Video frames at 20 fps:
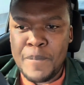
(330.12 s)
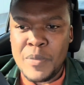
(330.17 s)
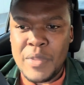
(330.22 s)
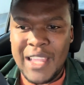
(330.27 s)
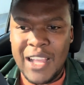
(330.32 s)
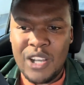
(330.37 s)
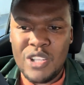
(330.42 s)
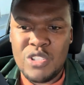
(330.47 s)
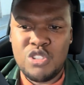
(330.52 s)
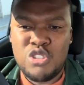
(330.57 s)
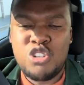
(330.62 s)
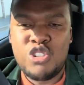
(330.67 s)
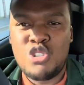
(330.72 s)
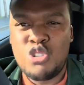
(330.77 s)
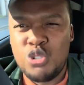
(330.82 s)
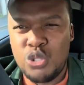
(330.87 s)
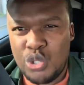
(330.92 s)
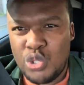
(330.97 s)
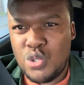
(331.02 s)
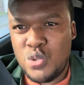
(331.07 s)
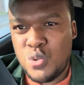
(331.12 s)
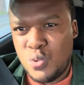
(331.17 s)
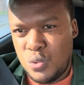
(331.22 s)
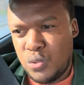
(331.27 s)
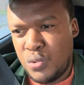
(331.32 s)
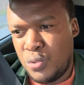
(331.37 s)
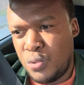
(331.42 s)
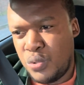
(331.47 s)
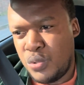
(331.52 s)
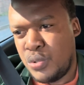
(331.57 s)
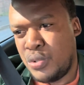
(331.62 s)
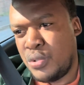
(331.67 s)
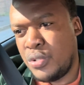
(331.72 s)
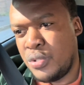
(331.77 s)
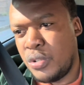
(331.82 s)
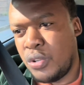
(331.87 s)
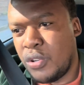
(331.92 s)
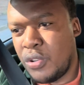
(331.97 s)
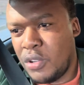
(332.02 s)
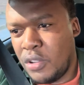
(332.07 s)
I was not used to, you
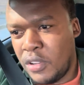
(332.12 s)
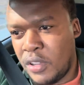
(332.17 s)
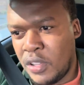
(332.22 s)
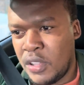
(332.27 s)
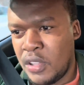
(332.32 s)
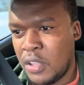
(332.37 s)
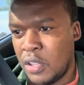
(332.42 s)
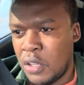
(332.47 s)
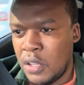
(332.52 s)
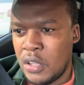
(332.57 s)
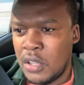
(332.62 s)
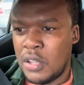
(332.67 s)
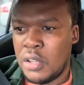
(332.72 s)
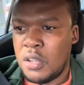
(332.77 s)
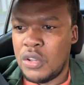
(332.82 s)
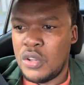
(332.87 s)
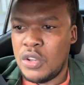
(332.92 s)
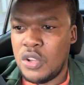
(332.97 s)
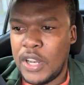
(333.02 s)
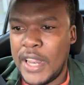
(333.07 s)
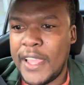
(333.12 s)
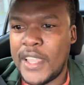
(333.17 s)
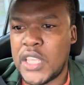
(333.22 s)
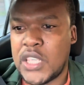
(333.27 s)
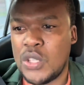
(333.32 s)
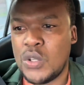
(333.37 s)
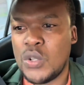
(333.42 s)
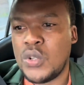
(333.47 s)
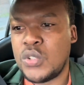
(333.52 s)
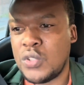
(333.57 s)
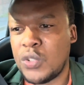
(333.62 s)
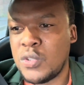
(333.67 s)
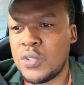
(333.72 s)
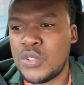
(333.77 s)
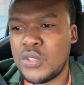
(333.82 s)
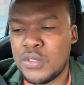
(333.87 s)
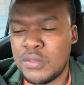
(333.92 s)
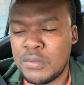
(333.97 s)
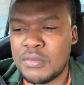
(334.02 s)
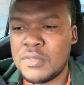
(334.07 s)
know, like
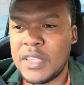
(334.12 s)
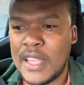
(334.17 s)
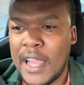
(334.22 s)
you